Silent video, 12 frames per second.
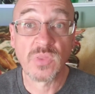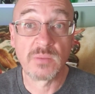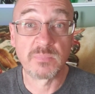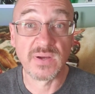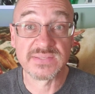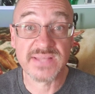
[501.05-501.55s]

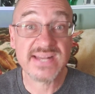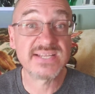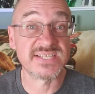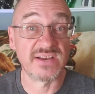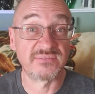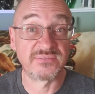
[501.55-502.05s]
but that
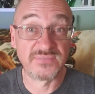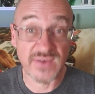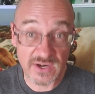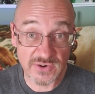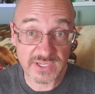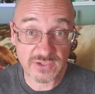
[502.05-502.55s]
is a
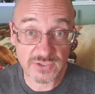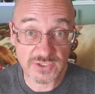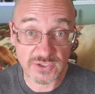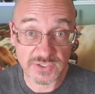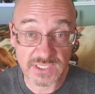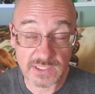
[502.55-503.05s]
very good
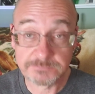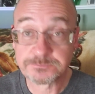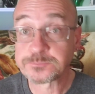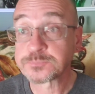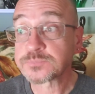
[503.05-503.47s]
cookie.